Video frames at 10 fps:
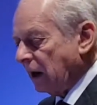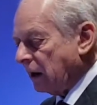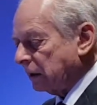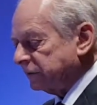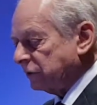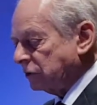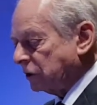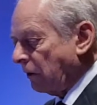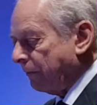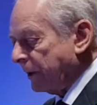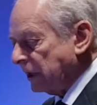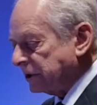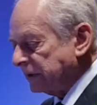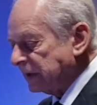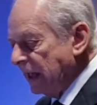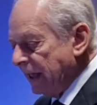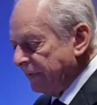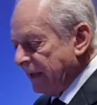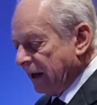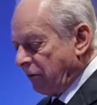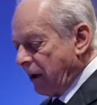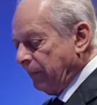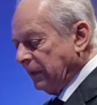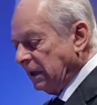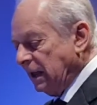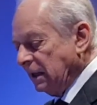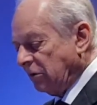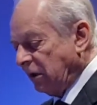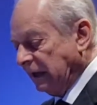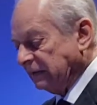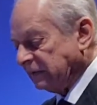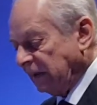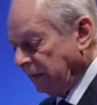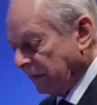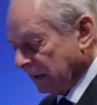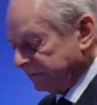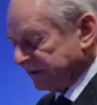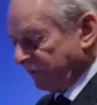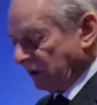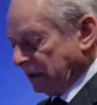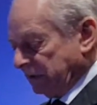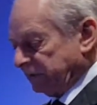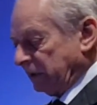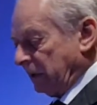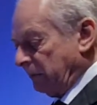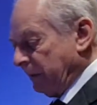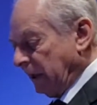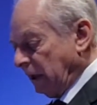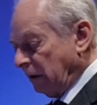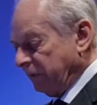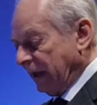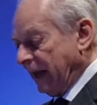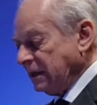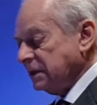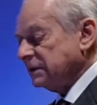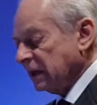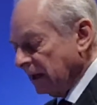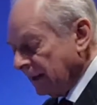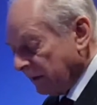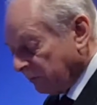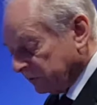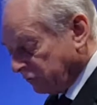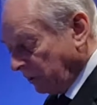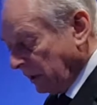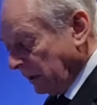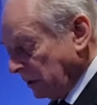heart surgery operations, the rapid increase in the 70s and the beginning of the 80s was really